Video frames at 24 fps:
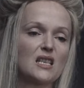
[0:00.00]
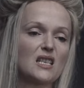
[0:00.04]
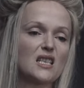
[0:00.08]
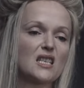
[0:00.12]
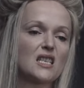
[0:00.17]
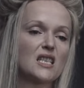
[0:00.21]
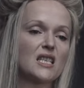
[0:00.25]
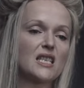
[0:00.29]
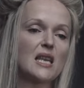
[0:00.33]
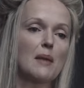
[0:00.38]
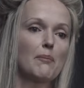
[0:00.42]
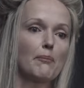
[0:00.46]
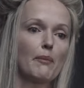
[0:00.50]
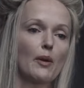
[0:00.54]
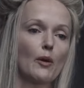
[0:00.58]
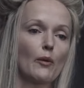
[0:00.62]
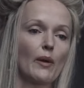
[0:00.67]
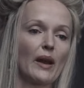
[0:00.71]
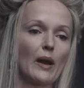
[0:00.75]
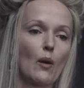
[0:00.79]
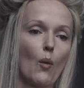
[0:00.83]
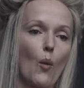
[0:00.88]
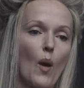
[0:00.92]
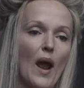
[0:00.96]
simpering
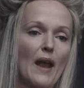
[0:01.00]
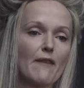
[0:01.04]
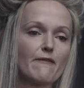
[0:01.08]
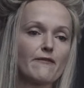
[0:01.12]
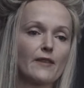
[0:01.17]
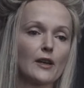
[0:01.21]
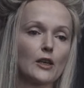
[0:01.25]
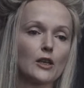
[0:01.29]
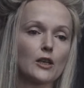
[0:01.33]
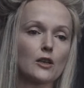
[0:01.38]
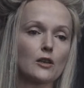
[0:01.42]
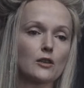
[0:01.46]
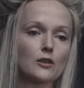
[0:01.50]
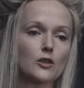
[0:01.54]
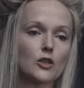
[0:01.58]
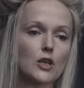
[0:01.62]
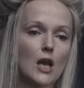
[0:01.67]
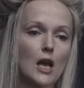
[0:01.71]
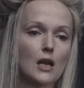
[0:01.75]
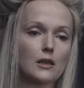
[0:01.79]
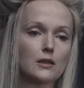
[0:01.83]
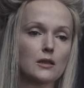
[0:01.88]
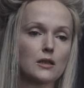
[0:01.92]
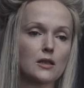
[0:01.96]
wife and girl
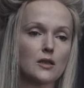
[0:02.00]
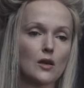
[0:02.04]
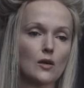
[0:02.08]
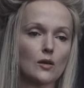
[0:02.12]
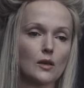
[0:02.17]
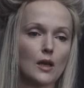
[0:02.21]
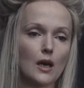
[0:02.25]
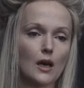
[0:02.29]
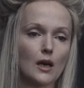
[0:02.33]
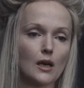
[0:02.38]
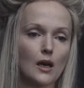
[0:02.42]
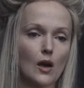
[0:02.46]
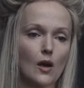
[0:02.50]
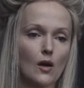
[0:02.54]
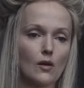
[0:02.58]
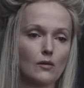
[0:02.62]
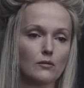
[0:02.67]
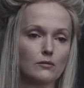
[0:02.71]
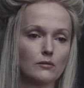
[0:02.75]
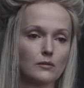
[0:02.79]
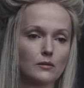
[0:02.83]
child stole our home.